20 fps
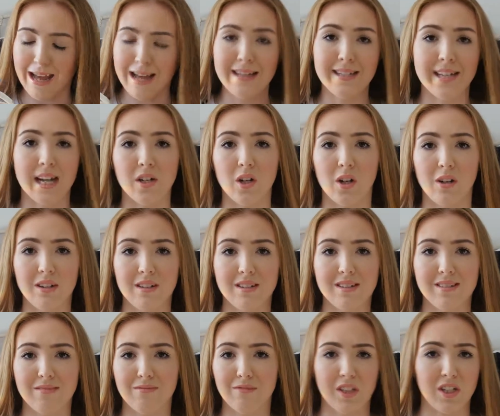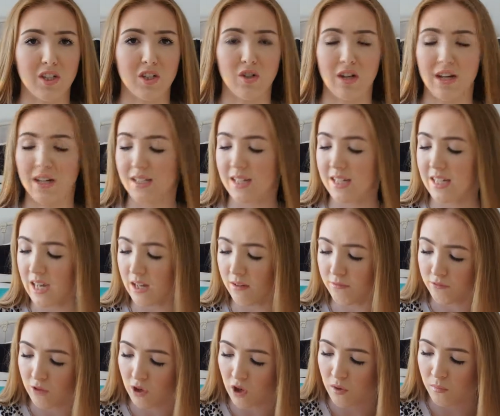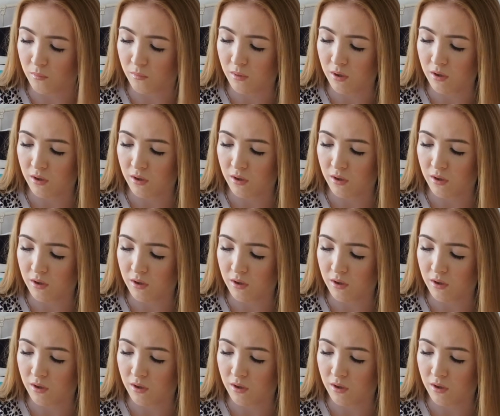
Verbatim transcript: $10 for this dress, so down from